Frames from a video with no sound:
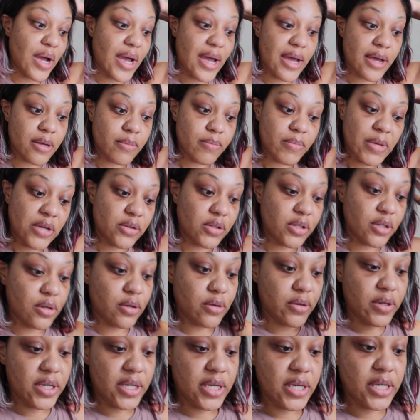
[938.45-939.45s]
I'm about to go
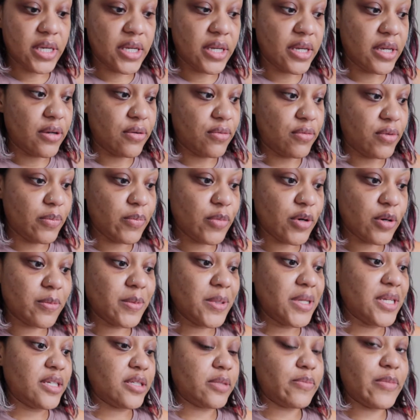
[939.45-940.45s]
ahead and rip open these